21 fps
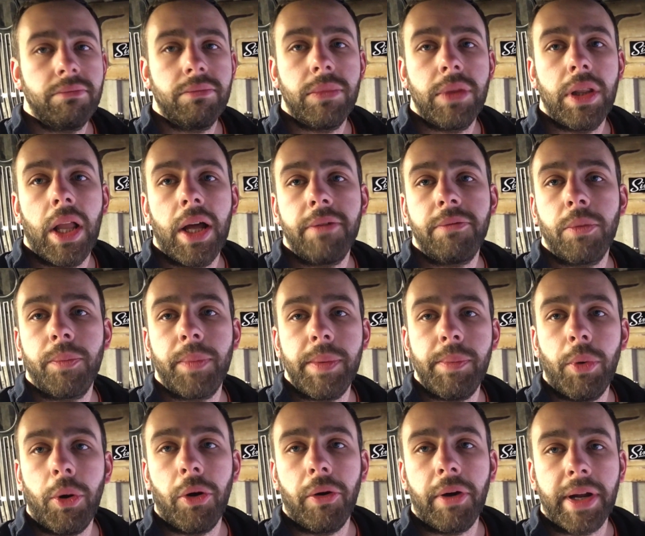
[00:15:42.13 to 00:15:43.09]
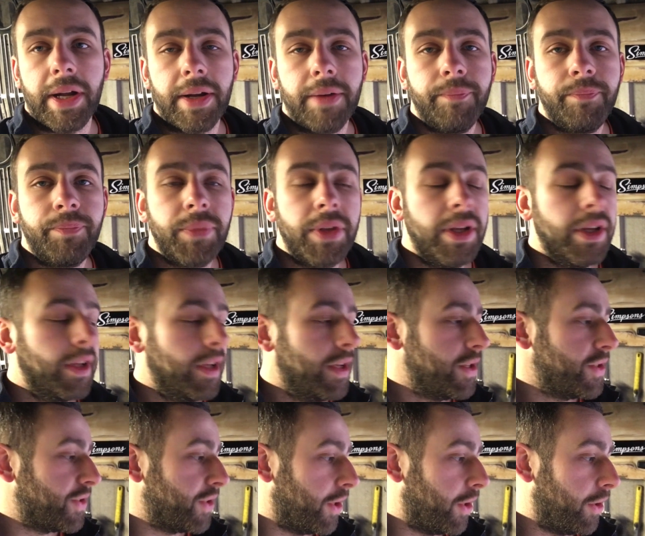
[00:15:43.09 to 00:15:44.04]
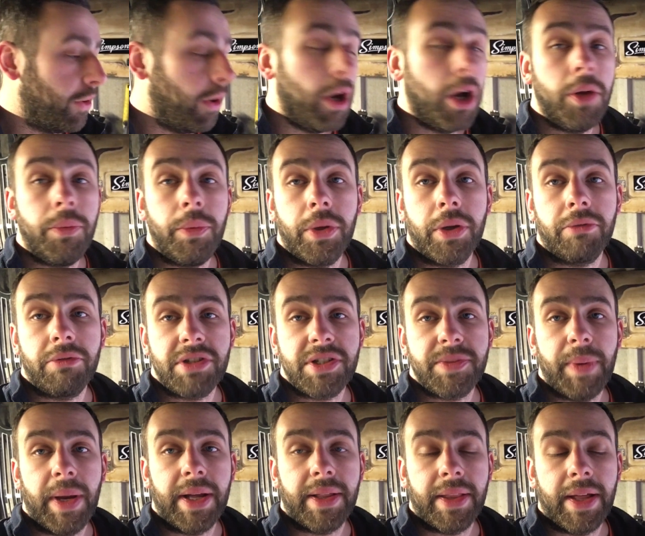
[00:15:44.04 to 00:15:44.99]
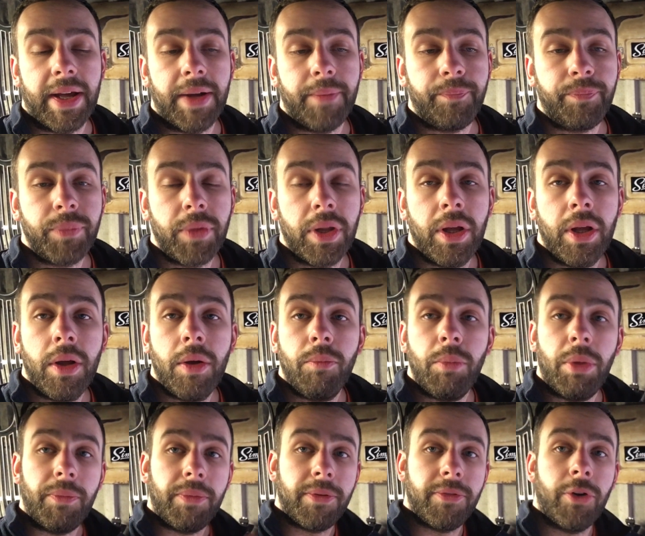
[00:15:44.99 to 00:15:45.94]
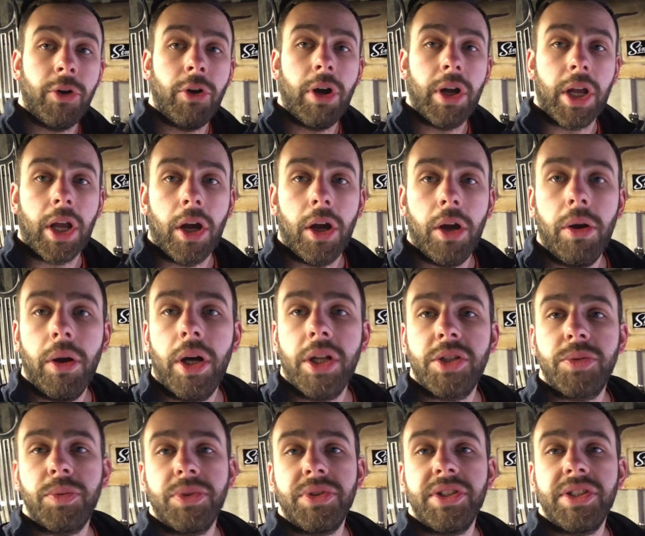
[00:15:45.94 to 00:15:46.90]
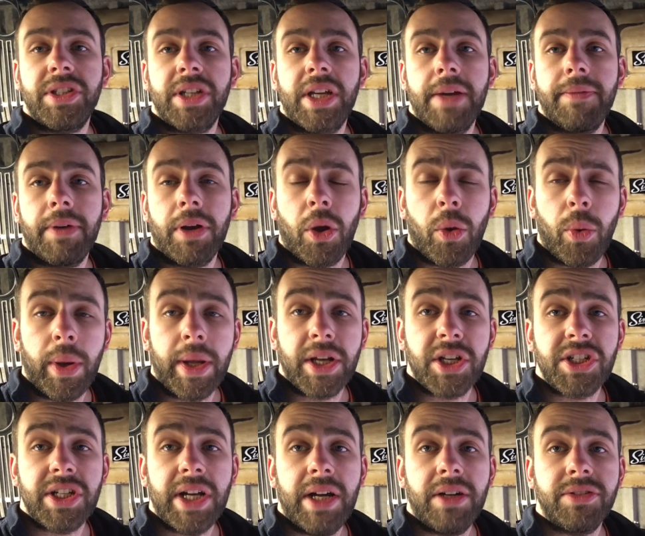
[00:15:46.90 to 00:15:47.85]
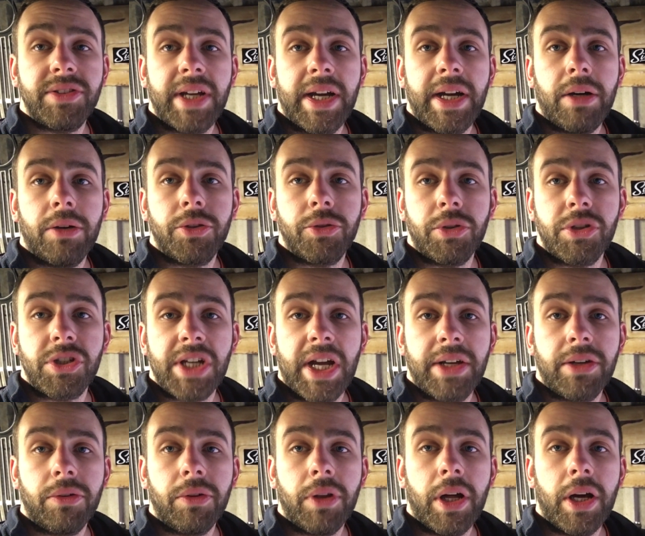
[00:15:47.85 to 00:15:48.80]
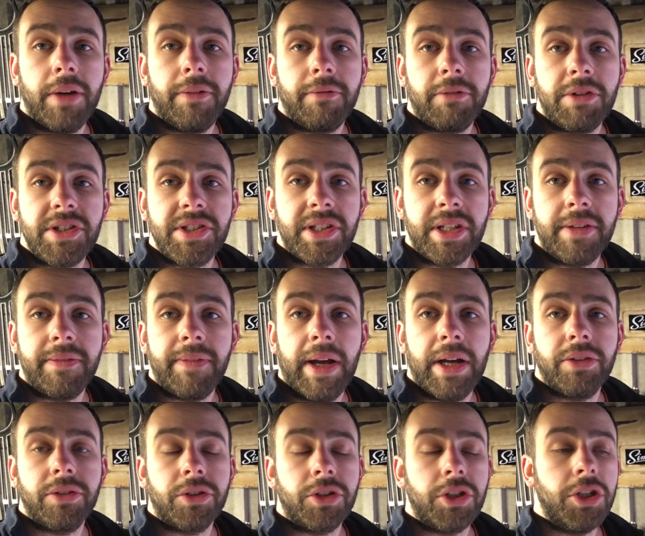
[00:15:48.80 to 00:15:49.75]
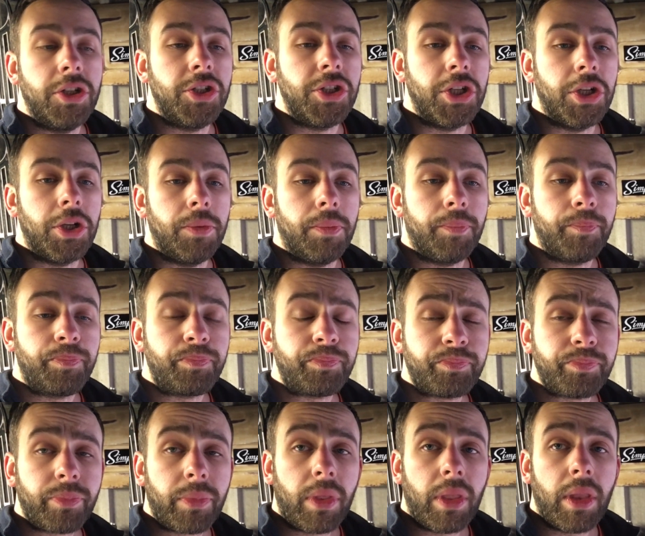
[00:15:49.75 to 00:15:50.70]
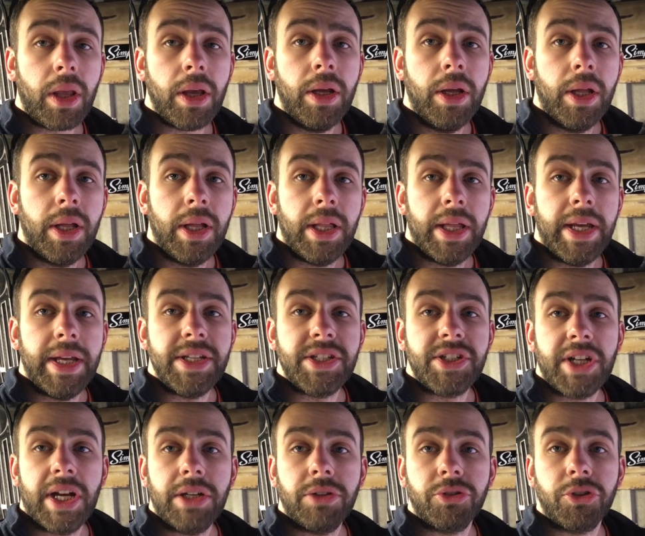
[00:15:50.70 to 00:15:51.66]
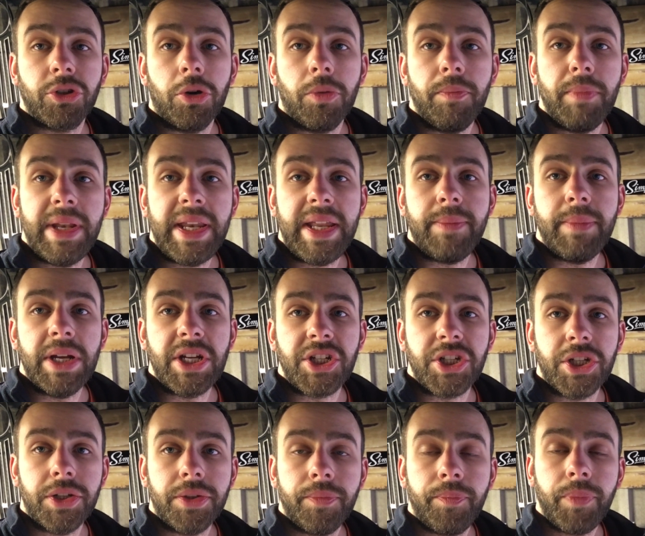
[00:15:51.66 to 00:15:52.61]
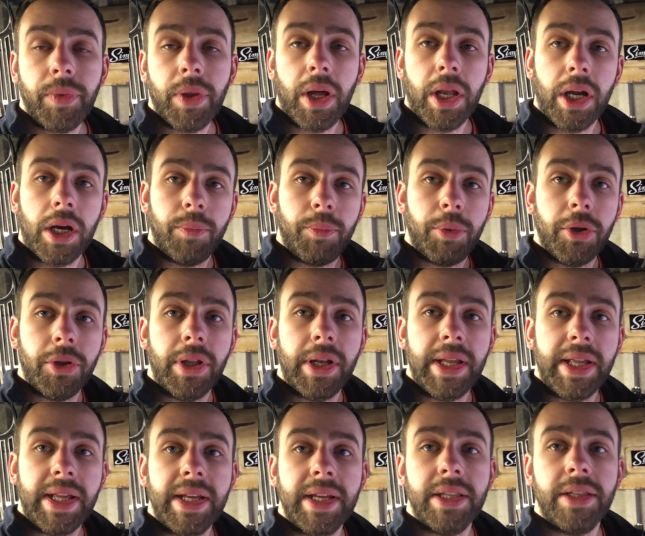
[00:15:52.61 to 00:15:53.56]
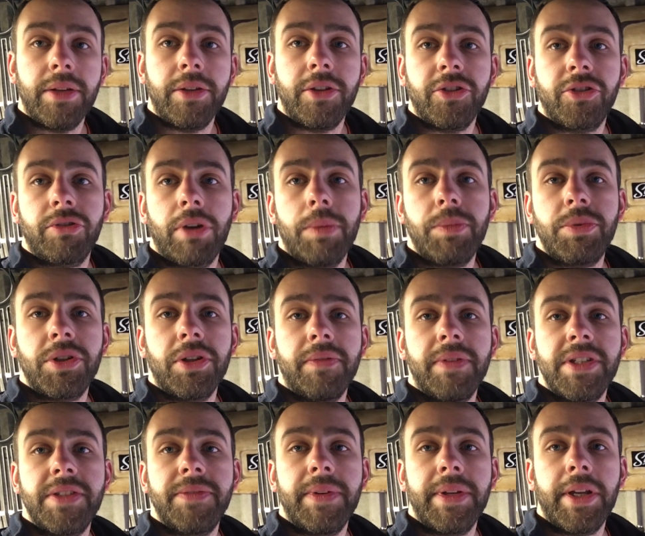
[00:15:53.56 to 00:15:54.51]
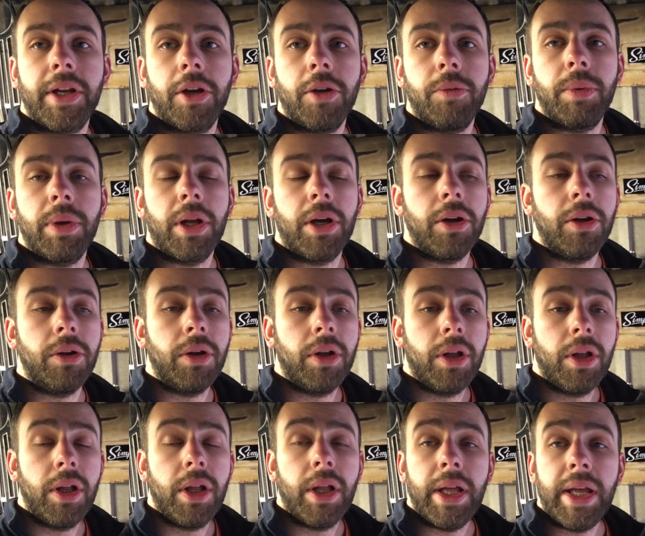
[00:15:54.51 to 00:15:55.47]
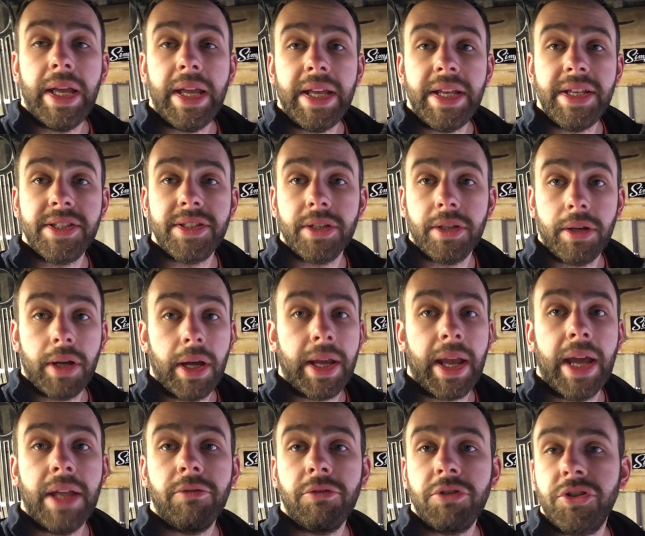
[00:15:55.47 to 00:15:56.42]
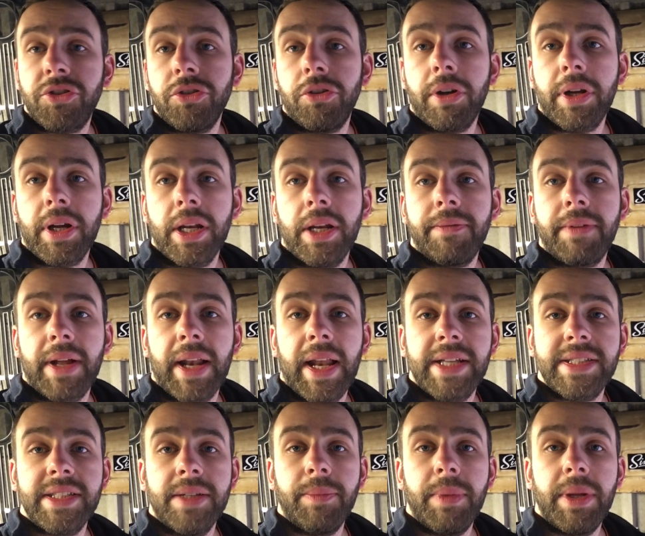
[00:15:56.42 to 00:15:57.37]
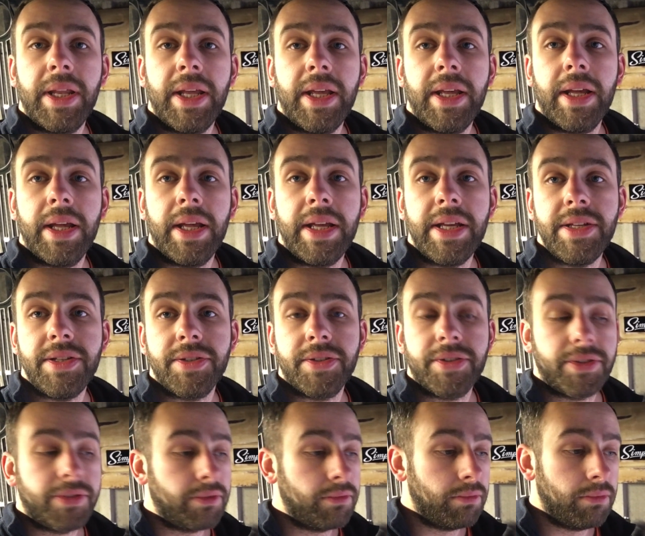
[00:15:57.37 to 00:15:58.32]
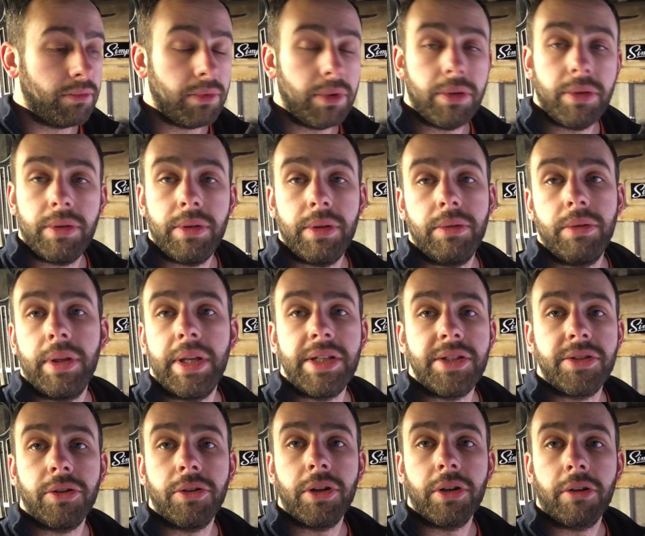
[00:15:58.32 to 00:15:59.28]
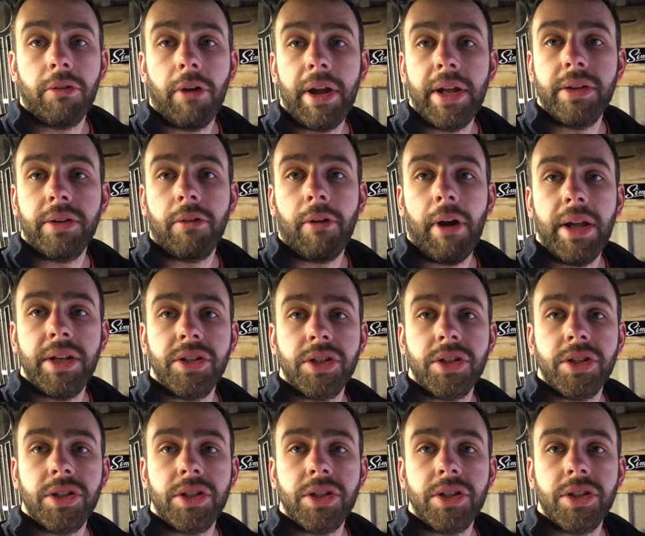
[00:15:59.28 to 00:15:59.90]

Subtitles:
life would be boring. So I hope you can respect that. But before I go, I just wanted to give a quick shout out to a channel that I've recently found on YouTube. His channel's called Mini Mission, and I'll put the link in the description of this video below. He's again restoring another Classic Mini. He's doing a grand